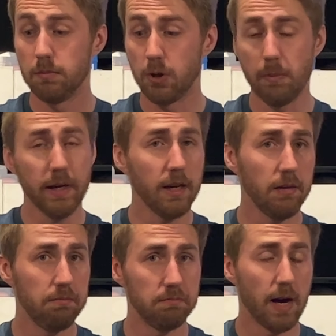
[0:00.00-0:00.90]
Go make
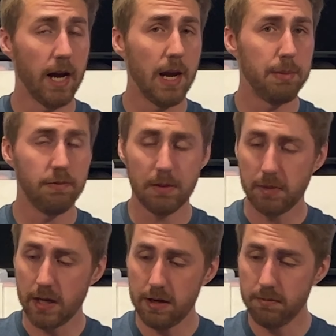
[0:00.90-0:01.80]
a high ABV
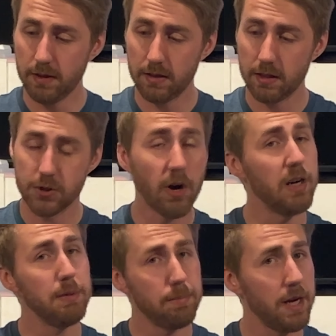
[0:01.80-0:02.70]
mead and then try
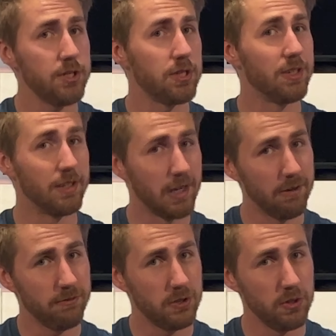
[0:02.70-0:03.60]
to be patient
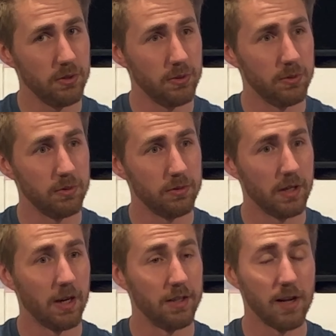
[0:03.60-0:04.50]
enough to
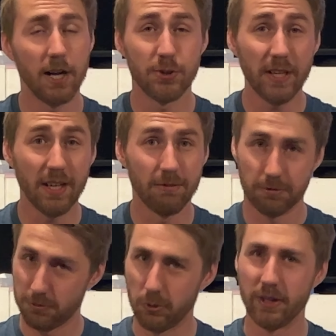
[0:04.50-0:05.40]
not drink it
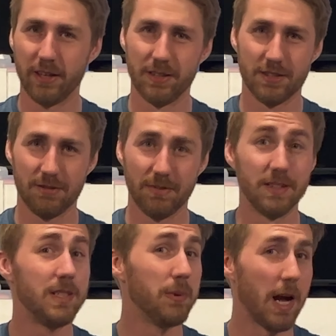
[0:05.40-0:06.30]
for 4 years
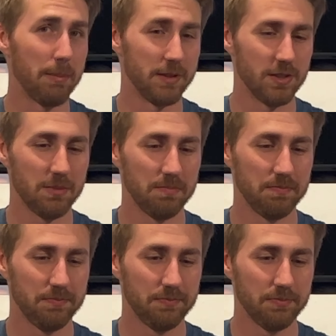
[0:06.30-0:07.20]
and see what happens.
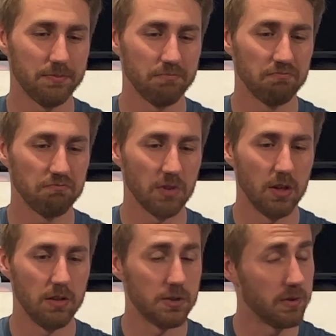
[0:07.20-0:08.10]

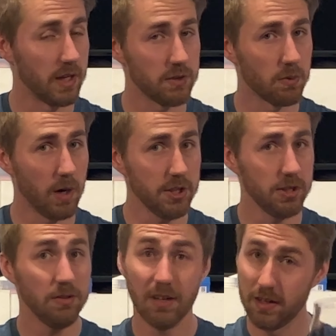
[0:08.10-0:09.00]
So thanks for
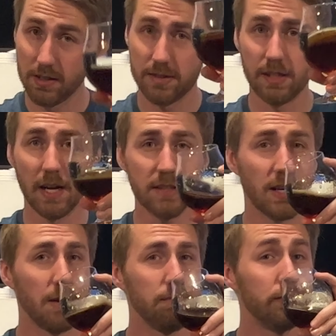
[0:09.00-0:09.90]
watching. See you next
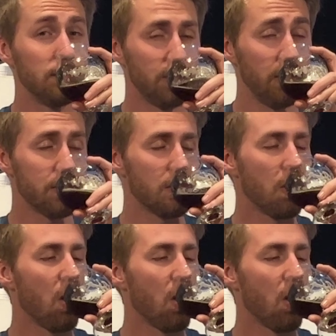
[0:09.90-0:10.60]
time. Cheers.